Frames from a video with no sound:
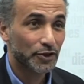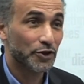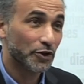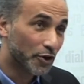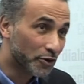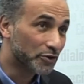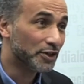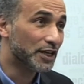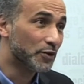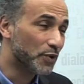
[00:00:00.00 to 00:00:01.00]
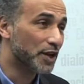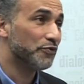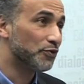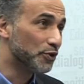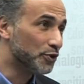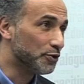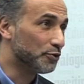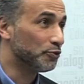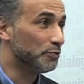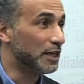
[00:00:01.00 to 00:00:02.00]
The only way for you
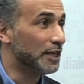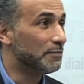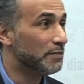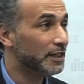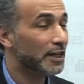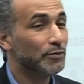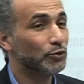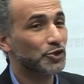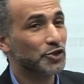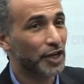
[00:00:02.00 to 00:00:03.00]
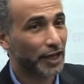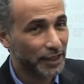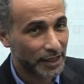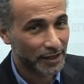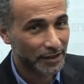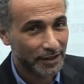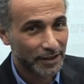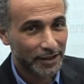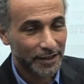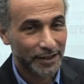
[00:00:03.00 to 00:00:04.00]
to be min al-muslihin
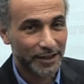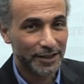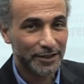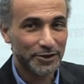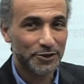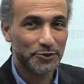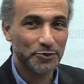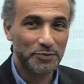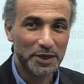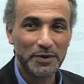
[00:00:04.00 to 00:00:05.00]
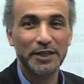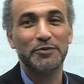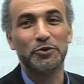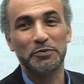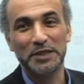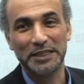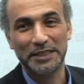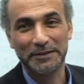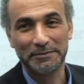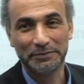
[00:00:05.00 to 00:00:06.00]
is to be min al-mu'minin.
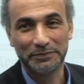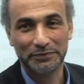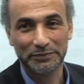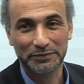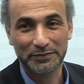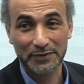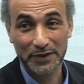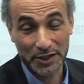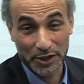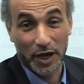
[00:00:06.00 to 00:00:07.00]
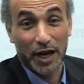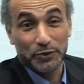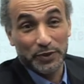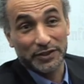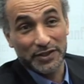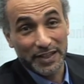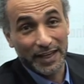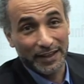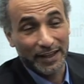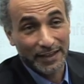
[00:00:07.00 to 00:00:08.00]
This is how do we
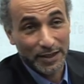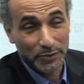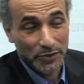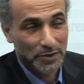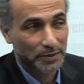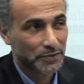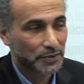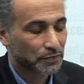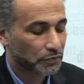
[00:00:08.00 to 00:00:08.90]
understand that as Muslims.